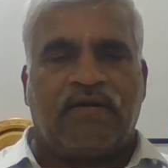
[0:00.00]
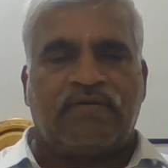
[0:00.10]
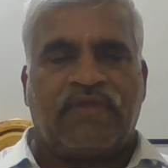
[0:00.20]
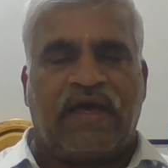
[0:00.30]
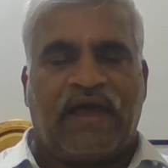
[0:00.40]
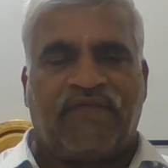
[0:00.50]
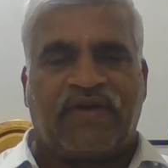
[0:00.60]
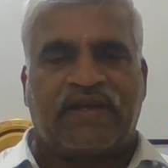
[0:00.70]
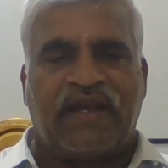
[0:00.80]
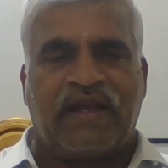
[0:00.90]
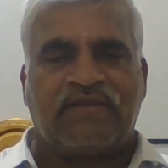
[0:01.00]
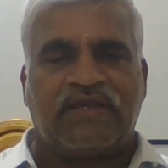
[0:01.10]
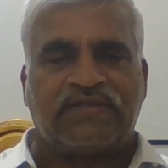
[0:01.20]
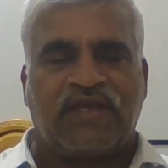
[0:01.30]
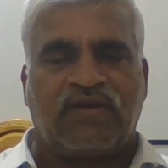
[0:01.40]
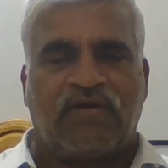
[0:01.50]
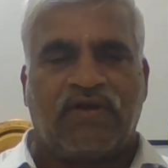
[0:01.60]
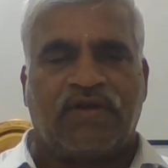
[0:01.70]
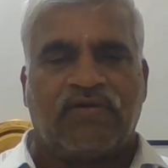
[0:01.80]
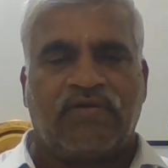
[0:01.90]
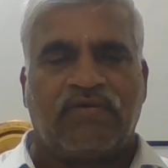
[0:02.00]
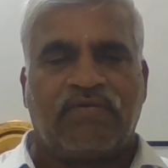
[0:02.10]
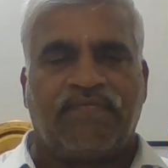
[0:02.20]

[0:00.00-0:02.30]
effective length is equal to